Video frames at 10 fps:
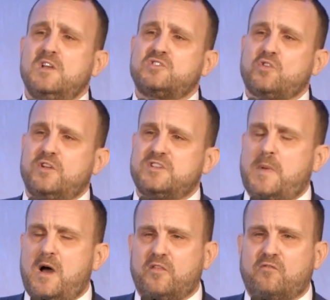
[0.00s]
Sonos
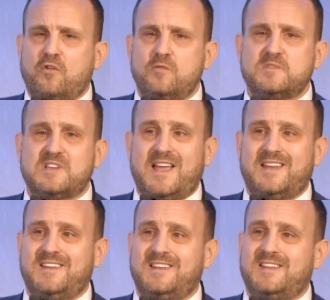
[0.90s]
Bathrooms
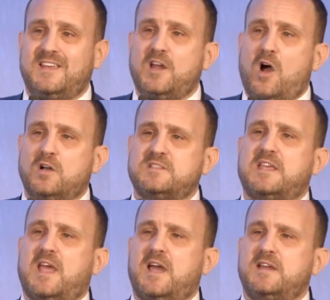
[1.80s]
and indeed
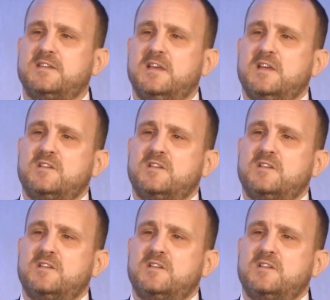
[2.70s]
Articad